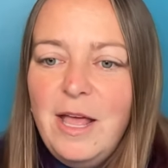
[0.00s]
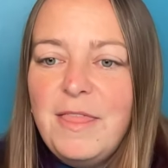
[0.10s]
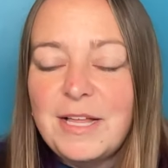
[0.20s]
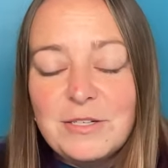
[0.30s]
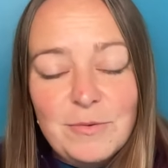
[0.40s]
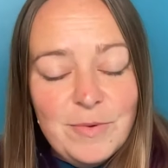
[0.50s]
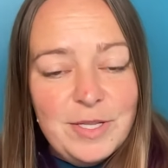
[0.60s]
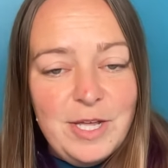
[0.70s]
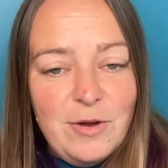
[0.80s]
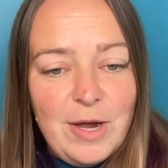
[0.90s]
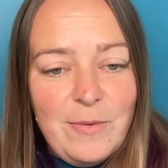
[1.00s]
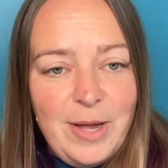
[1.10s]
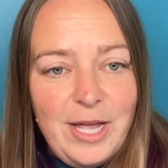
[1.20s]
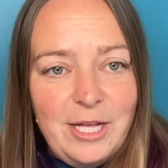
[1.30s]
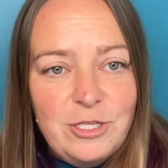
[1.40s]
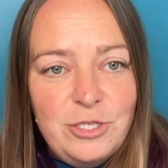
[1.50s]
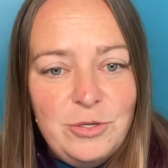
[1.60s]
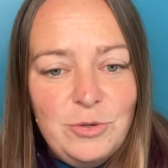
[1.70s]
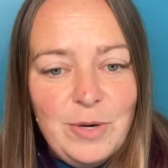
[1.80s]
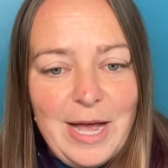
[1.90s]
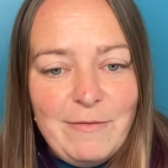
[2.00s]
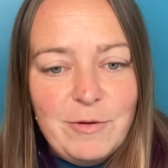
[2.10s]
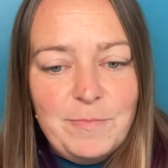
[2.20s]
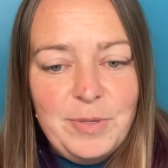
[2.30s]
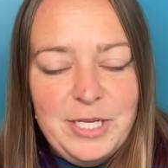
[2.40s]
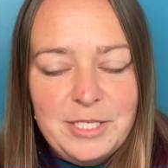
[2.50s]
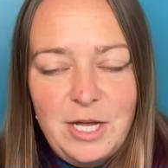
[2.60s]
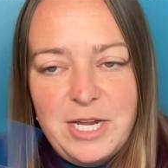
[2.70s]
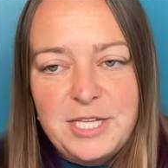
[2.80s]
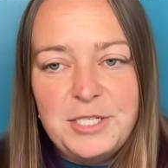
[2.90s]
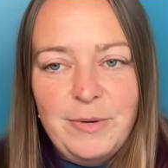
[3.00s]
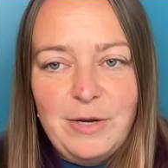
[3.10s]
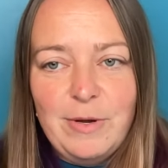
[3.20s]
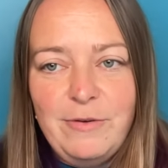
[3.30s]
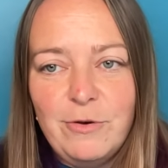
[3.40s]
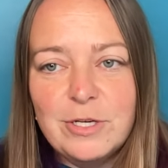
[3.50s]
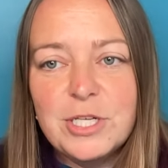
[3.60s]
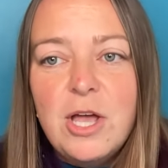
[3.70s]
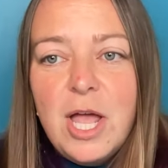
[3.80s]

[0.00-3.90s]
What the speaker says: That's a really great way to have a place, an easy way to reinforce.